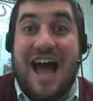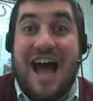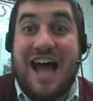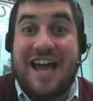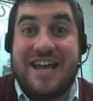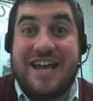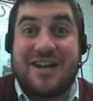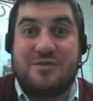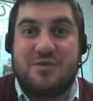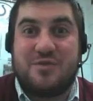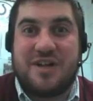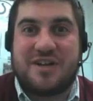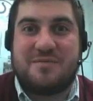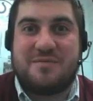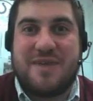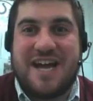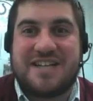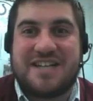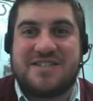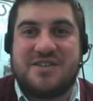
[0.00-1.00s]
Hi, and welcome
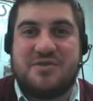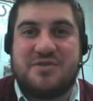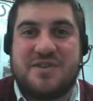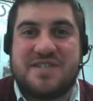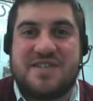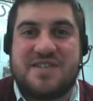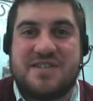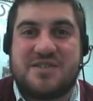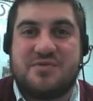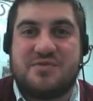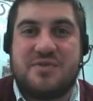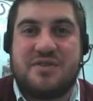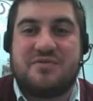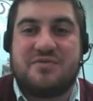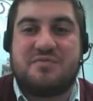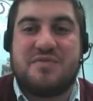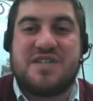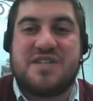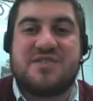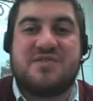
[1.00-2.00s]
back to U.S. History with
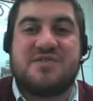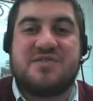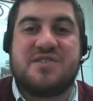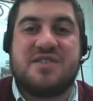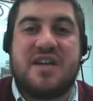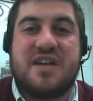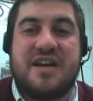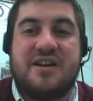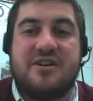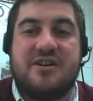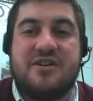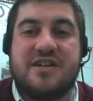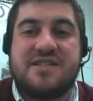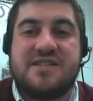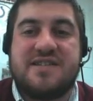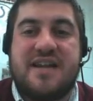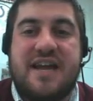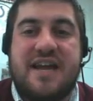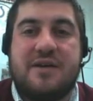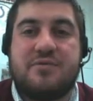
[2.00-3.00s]
Mr. Snyder, and
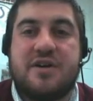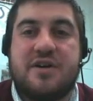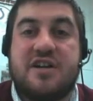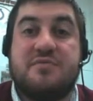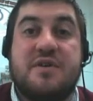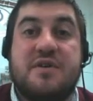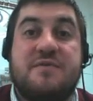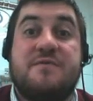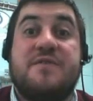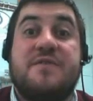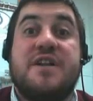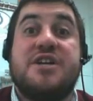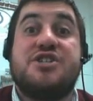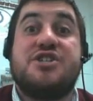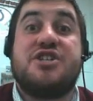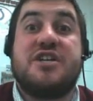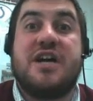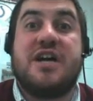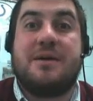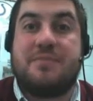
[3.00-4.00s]
today we're going to be
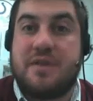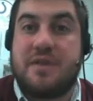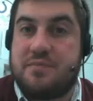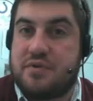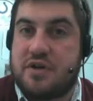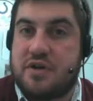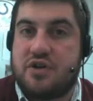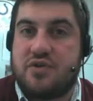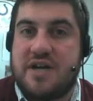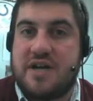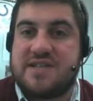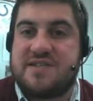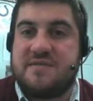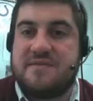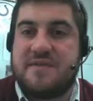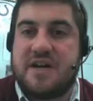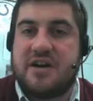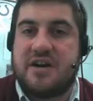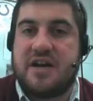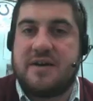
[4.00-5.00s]
finishing up the Progressive
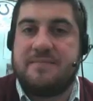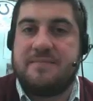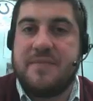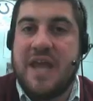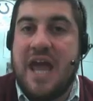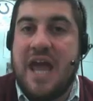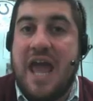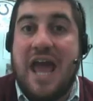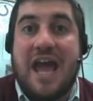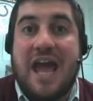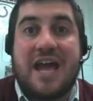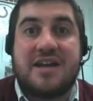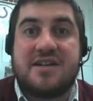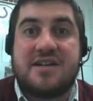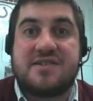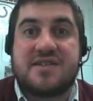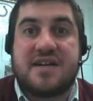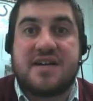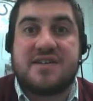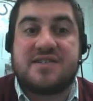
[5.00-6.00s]
Era and
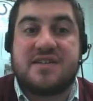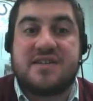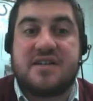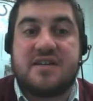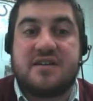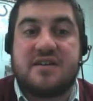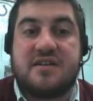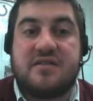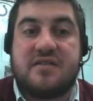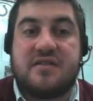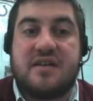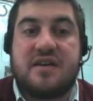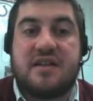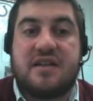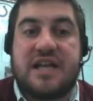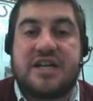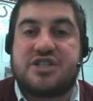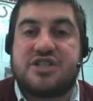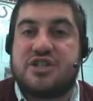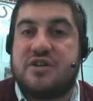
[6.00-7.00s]
discussing the
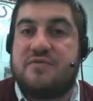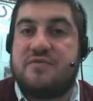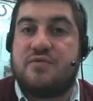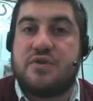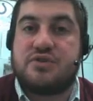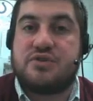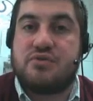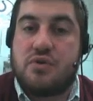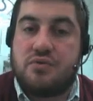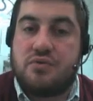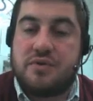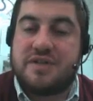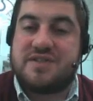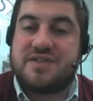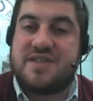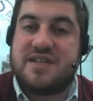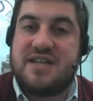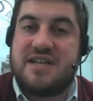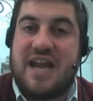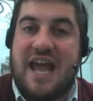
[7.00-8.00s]
election of Woodrow
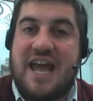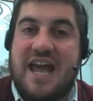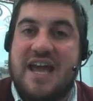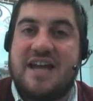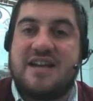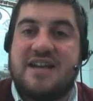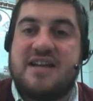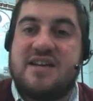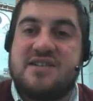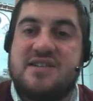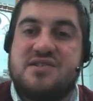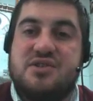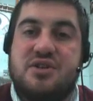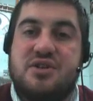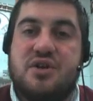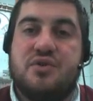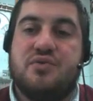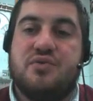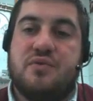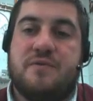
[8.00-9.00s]
Wilson and his
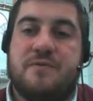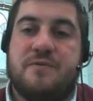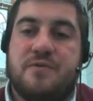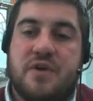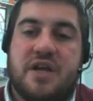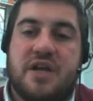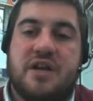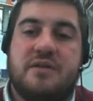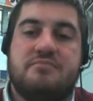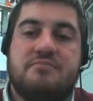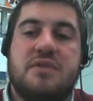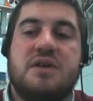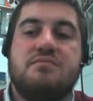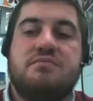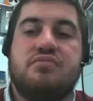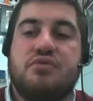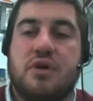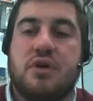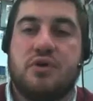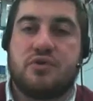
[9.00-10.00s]
New Freedom
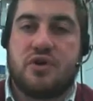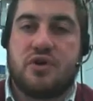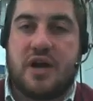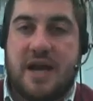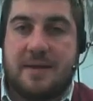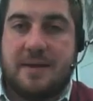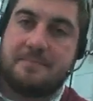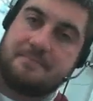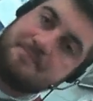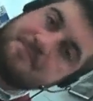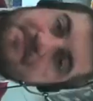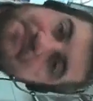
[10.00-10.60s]
program.